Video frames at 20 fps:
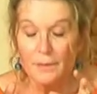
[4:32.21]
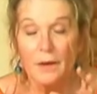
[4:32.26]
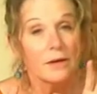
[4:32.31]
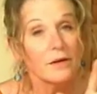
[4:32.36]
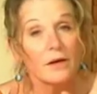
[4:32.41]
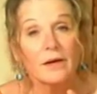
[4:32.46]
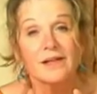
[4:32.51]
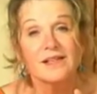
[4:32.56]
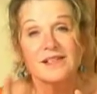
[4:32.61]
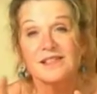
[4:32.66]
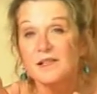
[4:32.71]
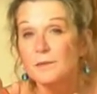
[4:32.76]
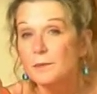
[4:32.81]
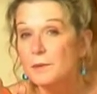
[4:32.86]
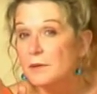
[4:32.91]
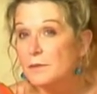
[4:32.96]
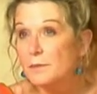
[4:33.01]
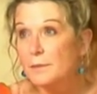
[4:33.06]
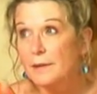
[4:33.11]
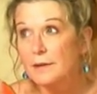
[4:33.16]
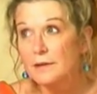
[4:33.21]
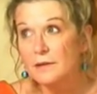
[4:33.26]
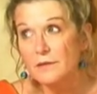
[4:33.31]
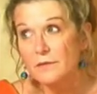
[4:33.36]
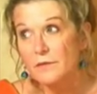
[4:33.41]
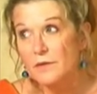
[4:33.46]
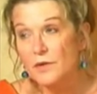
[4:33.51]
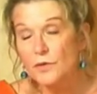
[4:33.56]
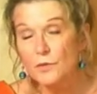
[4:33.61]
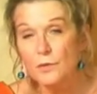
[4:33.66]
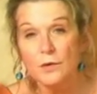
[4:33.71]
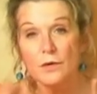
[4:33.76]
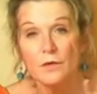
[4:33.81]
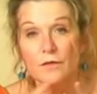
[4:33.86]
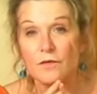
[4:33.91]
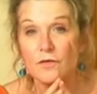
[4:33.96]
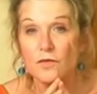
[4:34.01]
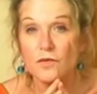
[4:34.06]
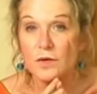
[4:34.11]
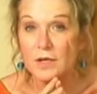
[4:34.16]
I, I exhibit about every three or
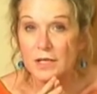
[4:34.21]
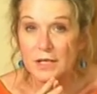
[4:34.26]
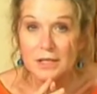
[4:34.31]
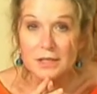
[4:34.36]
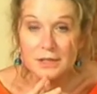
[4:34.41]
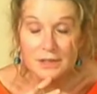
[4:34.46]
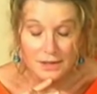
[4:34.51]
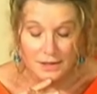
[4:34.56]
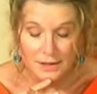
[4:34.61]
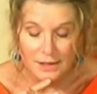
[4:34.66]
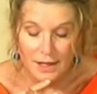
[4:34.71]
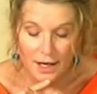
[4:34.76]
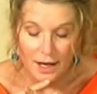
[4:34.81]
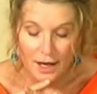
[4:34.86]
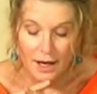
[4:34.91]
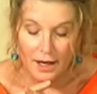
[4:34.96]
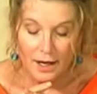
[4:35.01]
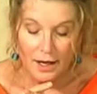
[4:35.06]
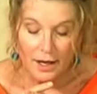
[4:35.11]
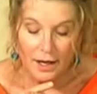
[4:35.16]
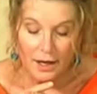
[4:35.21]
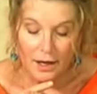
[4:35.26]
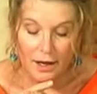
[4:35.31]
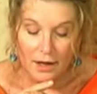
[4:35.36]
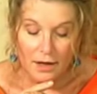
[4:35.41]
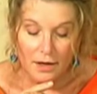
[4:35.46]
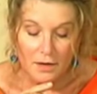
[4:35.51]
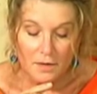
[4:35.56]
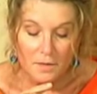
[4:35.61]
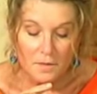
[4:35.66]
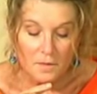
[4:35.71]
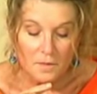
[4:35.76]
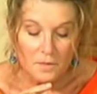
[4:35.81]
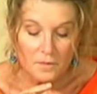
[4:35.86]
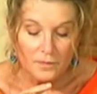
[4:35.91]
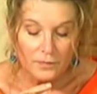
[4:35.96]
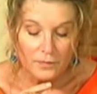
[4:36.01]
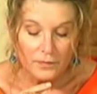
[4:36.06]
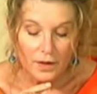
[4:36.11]
four years um,